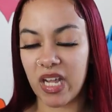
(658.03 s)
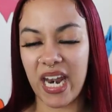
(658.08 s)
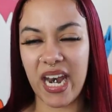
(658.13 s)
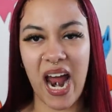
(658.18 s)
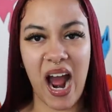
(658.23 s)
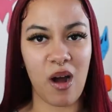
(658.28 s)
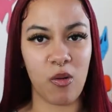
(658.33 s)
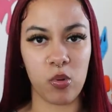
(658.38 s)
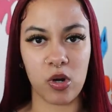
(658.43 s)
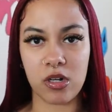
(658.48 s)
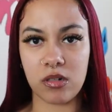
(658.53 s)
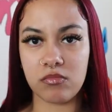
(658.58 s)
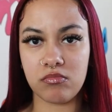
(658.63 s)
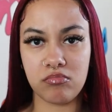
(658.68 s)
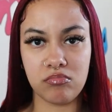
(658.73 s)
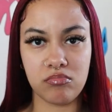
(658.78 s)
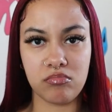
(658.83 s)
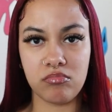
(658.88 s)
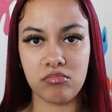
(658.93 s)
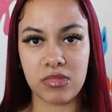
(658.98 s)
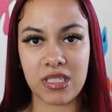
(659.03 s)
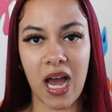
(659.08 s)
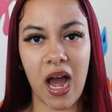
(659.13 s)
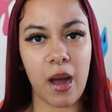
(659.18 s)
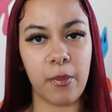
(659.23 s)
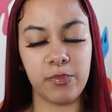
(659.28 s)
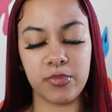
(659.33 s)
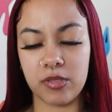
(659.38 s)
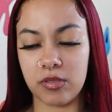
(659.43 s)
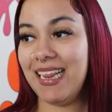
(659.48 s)
an hour
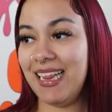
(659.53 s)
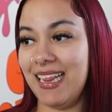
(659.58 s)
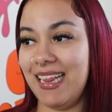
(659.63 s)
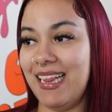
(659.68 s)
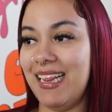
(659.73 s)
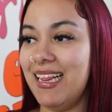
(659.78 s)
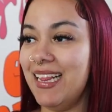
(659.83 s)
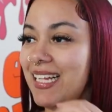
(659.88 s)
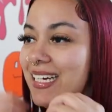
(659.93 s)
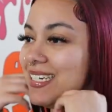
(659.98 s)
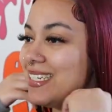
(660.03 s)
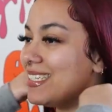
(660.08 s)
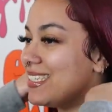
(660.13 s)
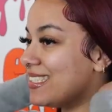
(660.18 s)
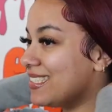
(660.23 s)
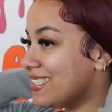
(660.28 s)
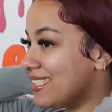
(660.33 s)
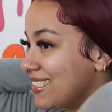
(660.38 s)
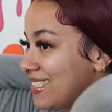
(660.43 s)
tops. Eh,